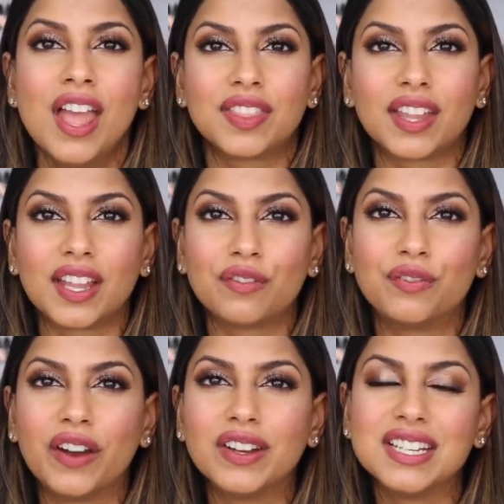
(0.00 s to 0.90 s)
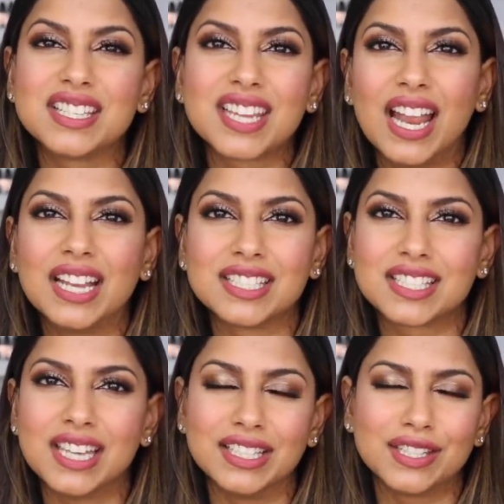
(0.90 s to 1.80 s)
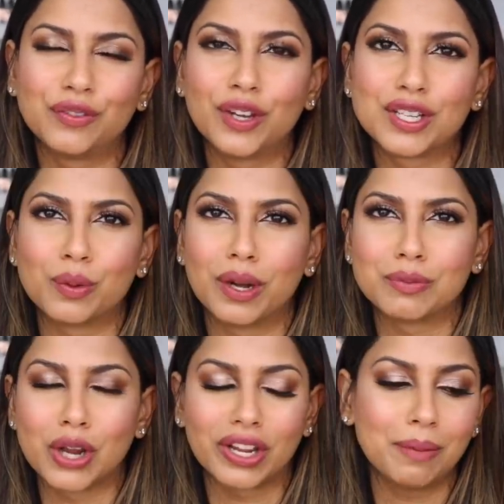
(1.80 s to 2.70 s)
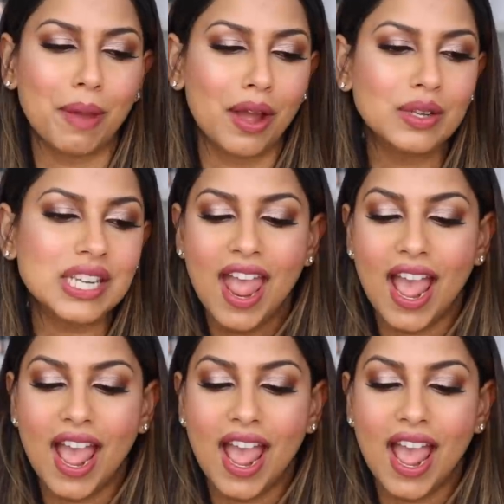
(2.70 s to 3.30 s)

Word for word: that like very intense scent, if you guys know what I'm talking about.